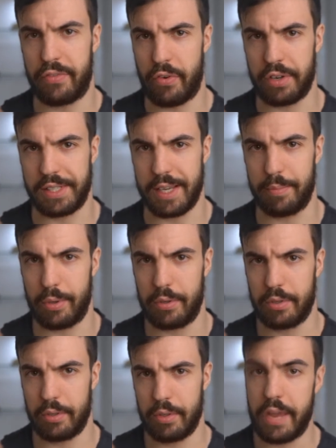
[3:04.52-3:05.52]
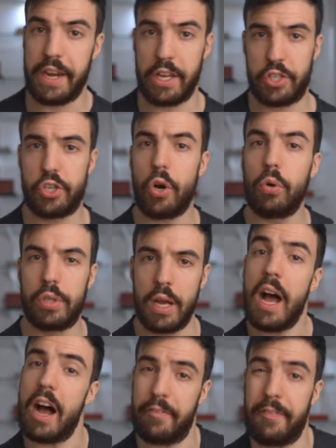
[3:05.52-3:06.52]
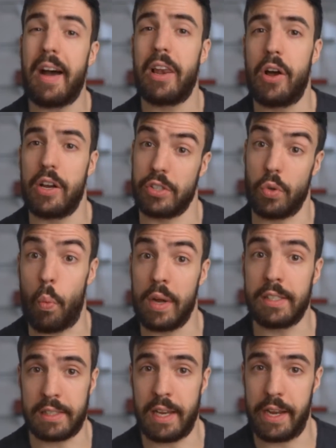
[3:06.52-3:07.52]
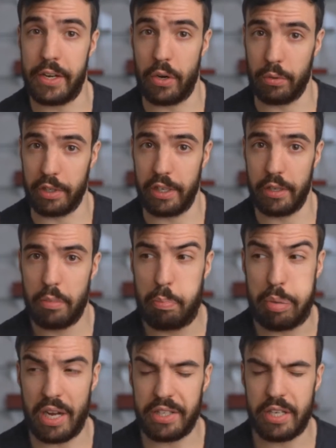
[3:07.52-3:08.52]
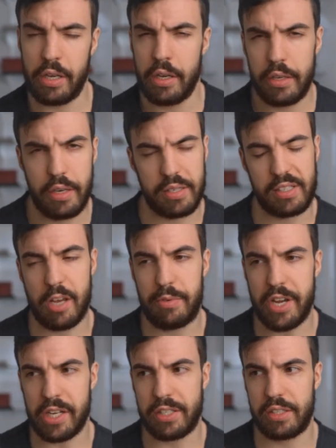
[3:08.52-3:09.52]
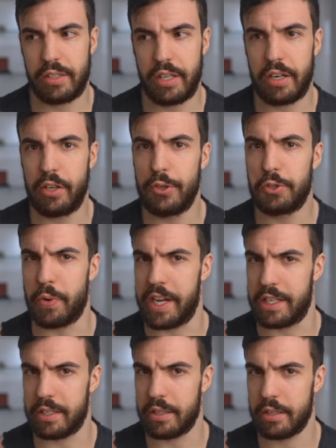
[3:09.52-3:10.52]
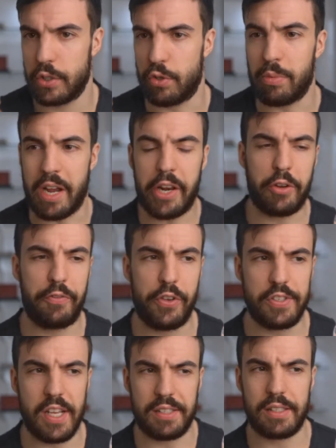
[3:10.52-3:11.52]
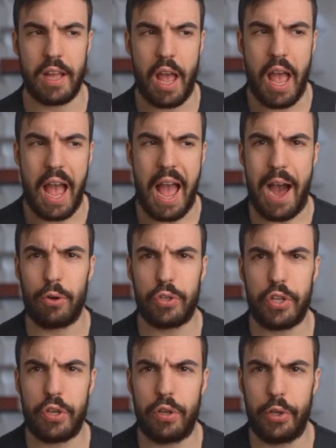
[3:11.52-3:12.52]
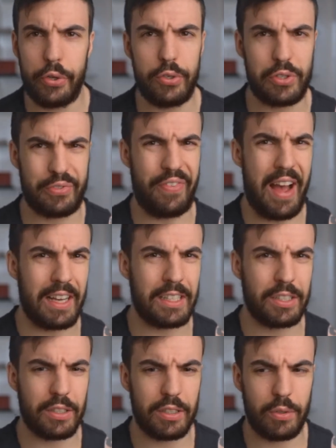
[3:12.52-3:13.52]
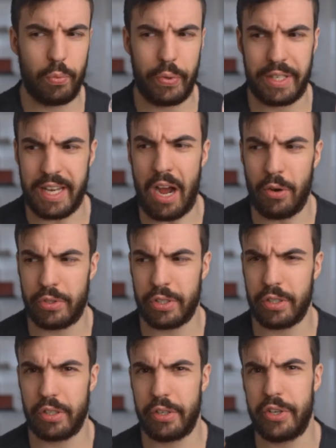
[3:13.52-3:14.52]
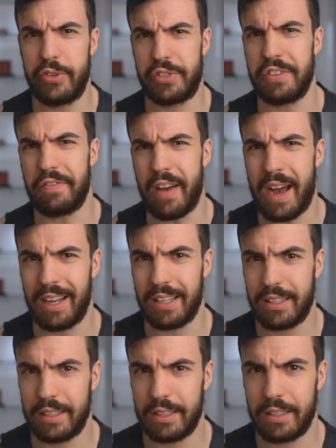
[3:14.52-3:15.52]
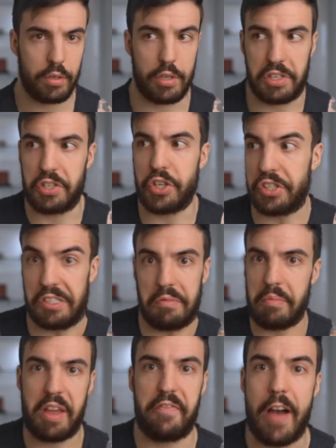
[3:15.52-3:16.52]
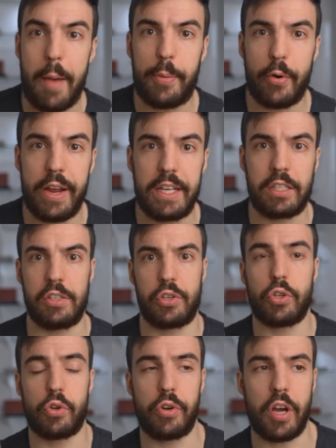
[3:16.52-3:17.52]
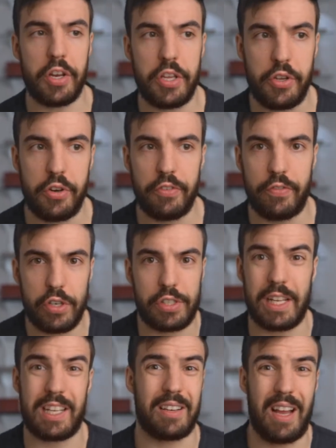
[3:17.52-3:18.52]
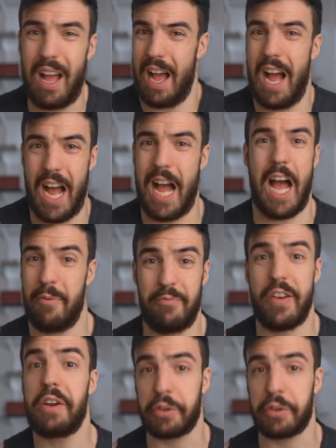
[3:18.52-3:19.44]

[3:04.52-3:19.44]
for example, and they showed a fat loss on one side only. But the subjects didn't lose weight. So I'm kind of confused as how do you lose fat without losing fat? Does it just evaporate? Does it go to another universe? Like, I'm very